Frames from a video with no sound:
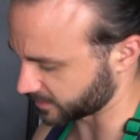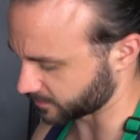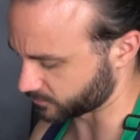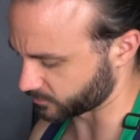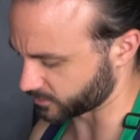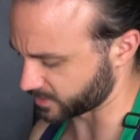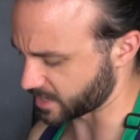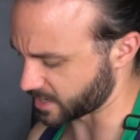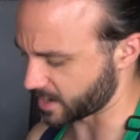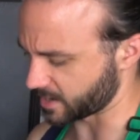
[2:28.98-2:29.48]

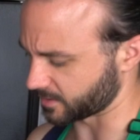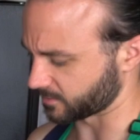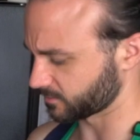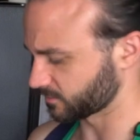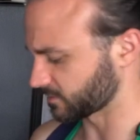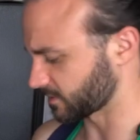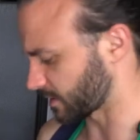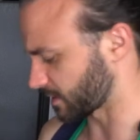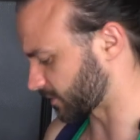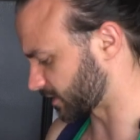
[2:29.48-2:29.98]
we
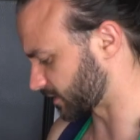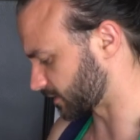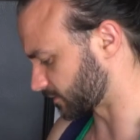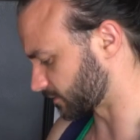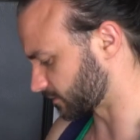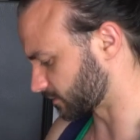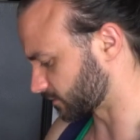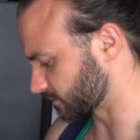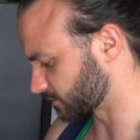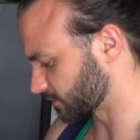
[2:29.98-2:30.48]

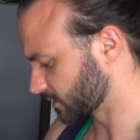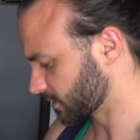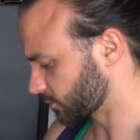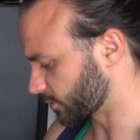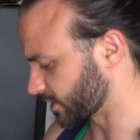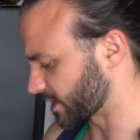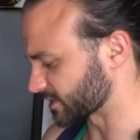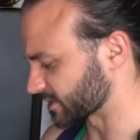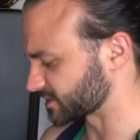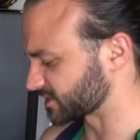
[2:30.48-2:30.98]

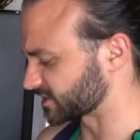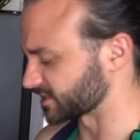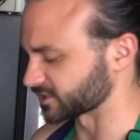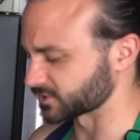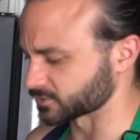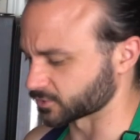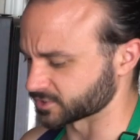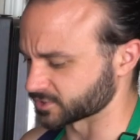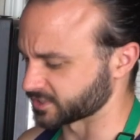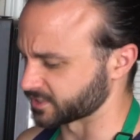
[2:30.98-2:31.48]
got 6
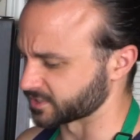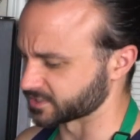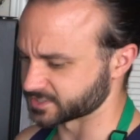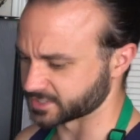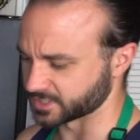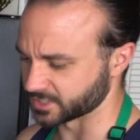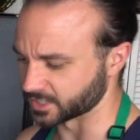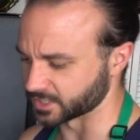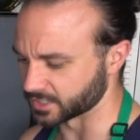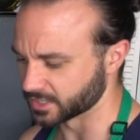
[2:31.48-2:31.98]
tortillas
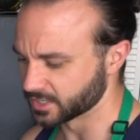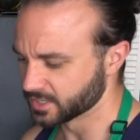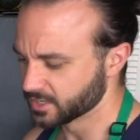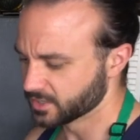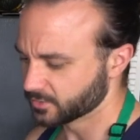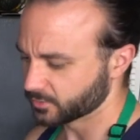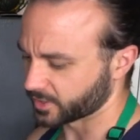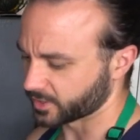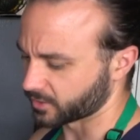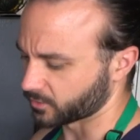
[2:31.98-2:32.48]
here,
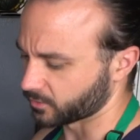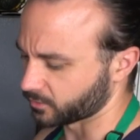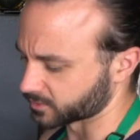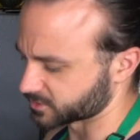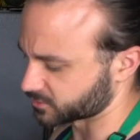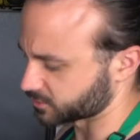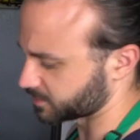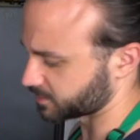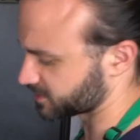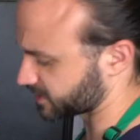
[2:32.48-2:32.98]
we got a whole
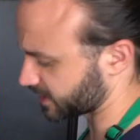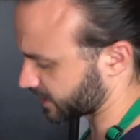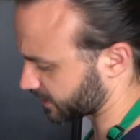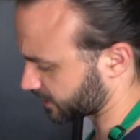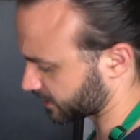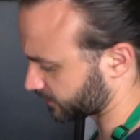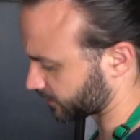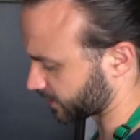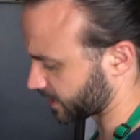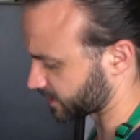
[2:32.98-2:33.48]
sweet
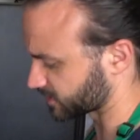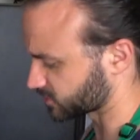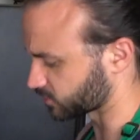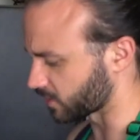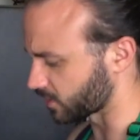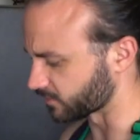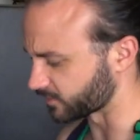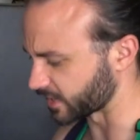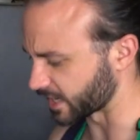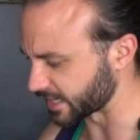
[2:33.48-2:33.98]
potato, we got
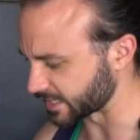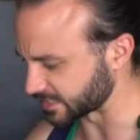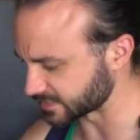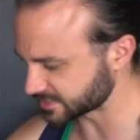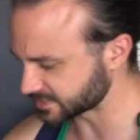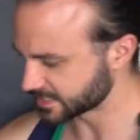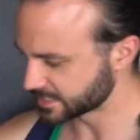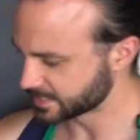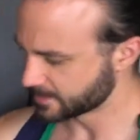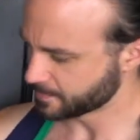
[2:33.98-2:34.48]
12
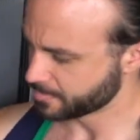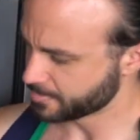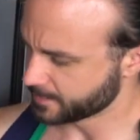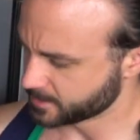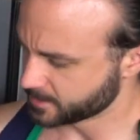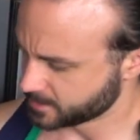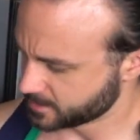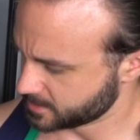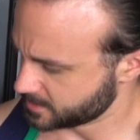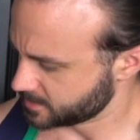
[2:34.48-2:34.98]
eggs,
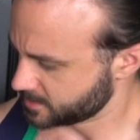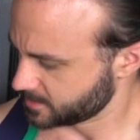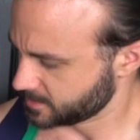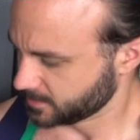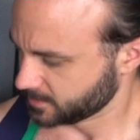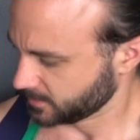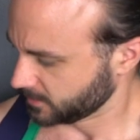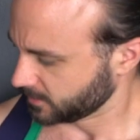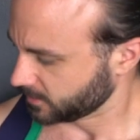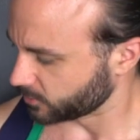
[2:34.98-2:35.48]

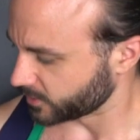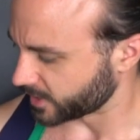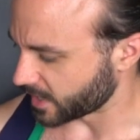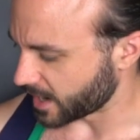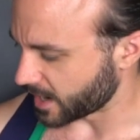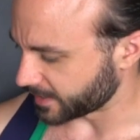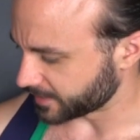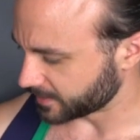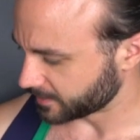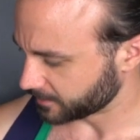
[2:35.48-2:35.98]
we
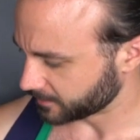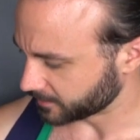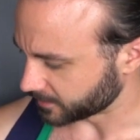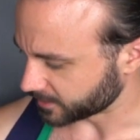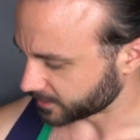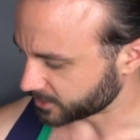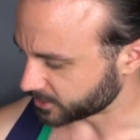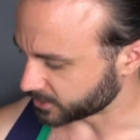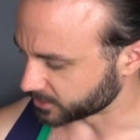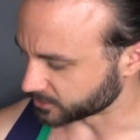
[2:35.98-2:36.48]
got
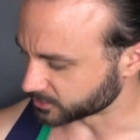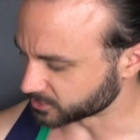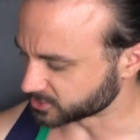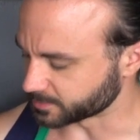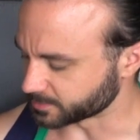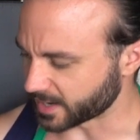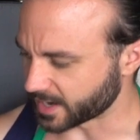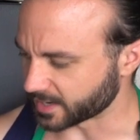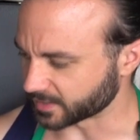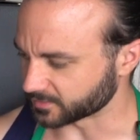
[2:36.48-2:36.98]
a huge
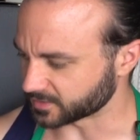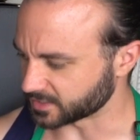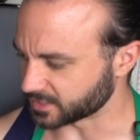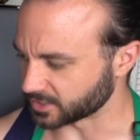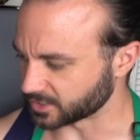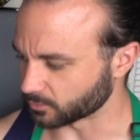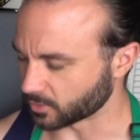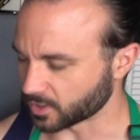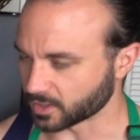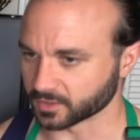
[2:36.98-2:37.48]
bag of
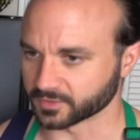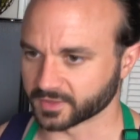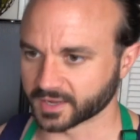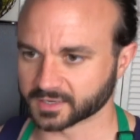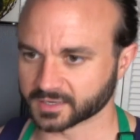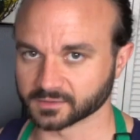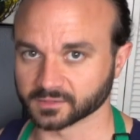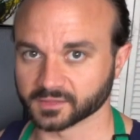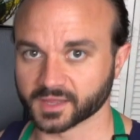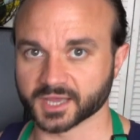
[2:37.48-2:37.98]
quinoa that
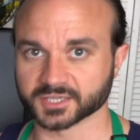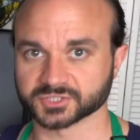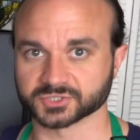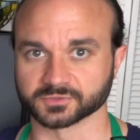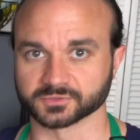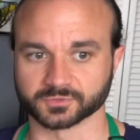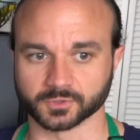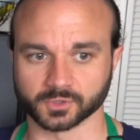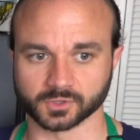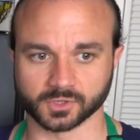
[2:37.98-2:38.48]
can last
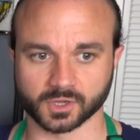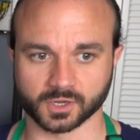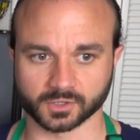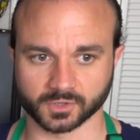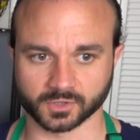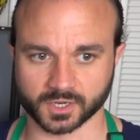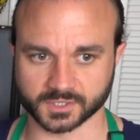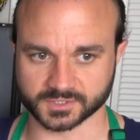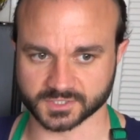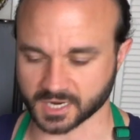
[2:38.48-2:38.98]
you for a long,
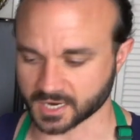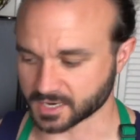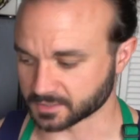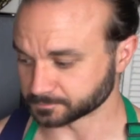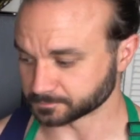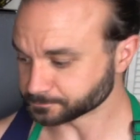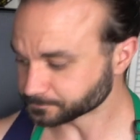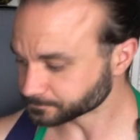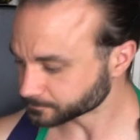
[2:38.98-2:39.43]
long time.